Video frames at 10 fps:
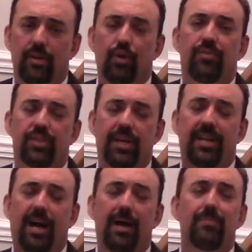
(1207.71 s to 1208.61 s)
who've
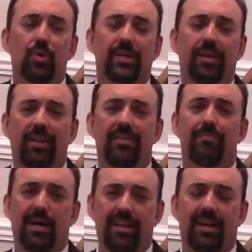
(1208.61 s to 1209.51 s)
said, I'm going to live
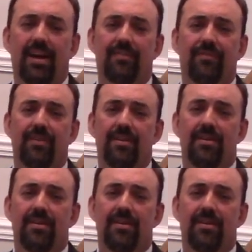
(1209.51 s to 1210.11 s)
my life.